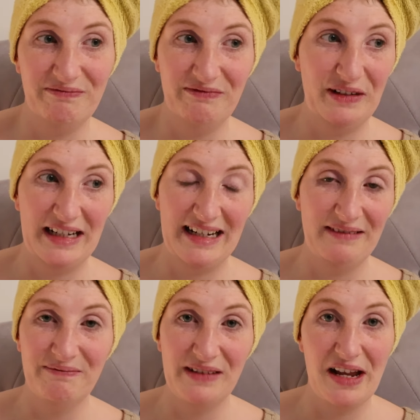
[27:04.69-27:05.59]

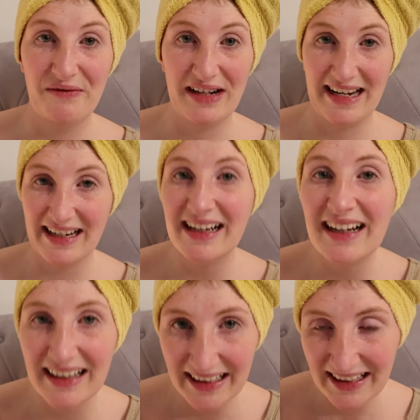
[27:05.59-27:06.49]
really lovely.
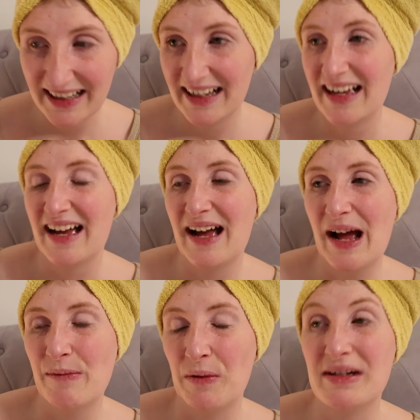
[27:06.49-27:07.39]

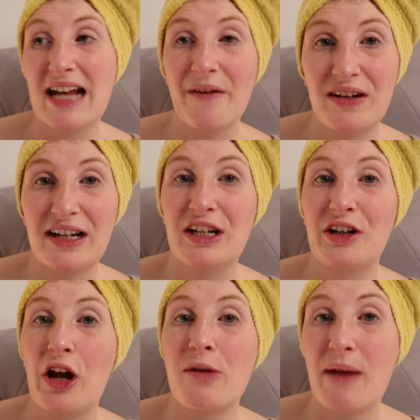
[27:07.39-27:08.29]
And we're definitely going to
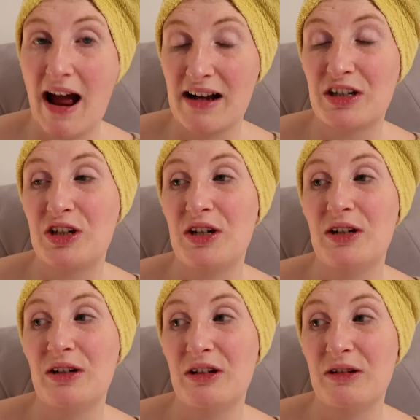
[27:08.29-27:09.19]
go back
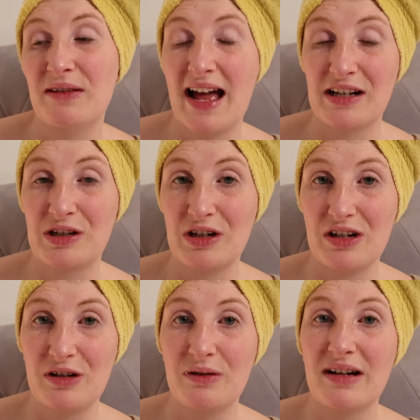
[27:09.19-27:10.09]
to that
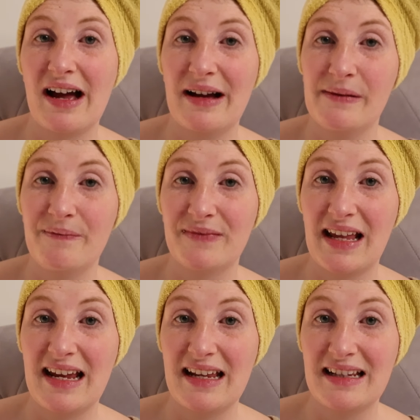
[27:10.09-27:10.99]
zoo
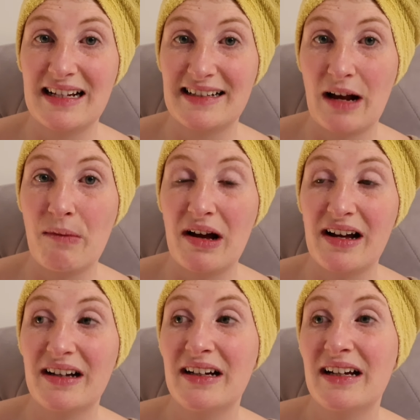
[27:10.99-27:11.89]
in the
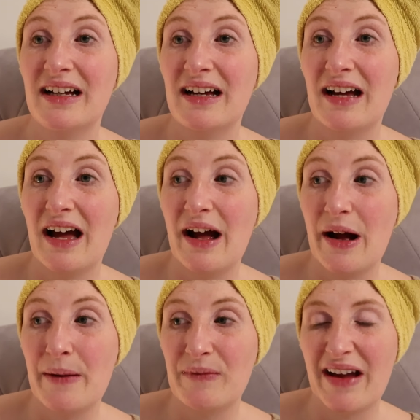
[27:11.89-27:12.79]
summer. They
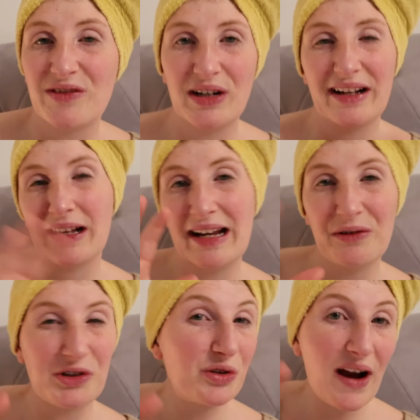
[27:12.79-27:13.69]
have got like a
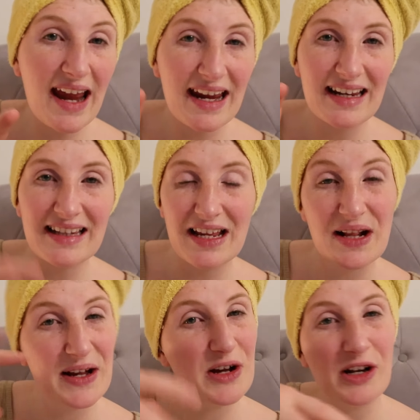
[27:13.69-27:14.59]
little train that
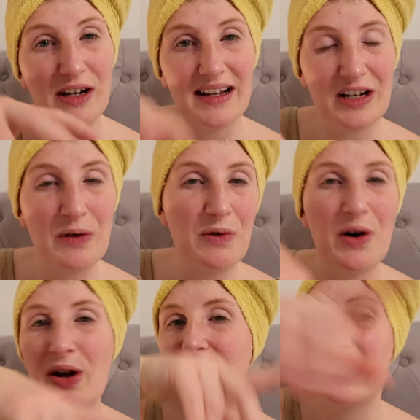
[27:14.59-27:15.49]
you can like go
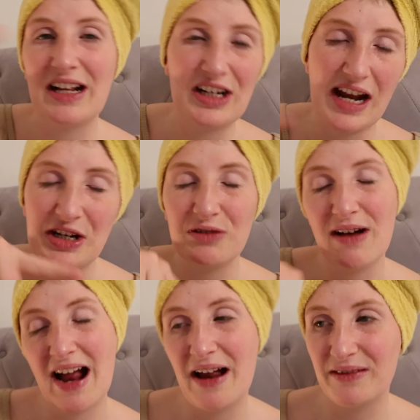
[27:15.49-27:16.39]
on, and it takes you
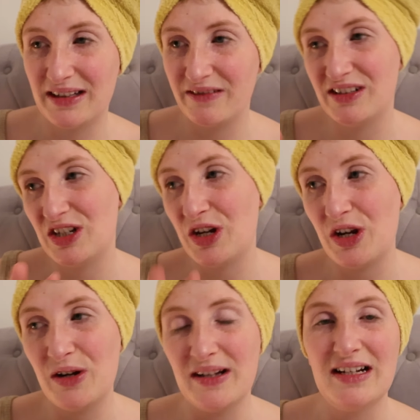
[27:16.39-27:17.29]
around the
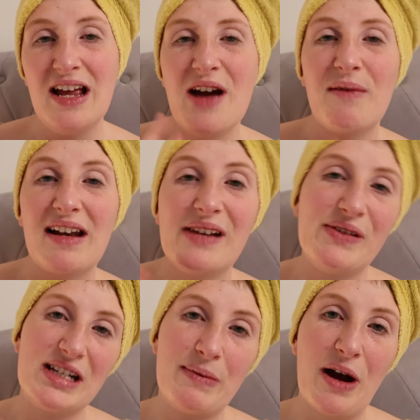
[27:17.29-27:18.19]
zoo. And when
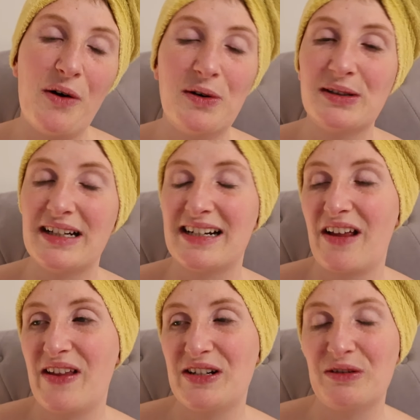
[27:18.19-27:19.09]
Olivia's a bit older, I
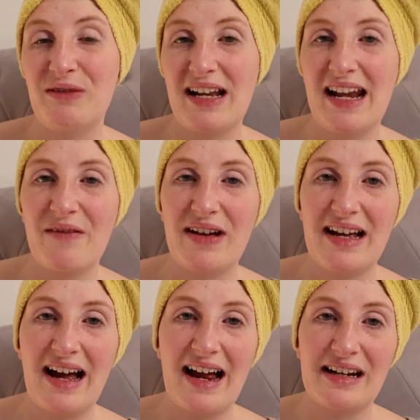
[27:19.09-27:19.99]
think she'll really love
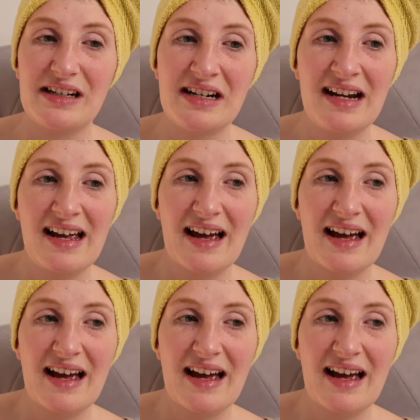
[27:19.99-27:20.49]
it. And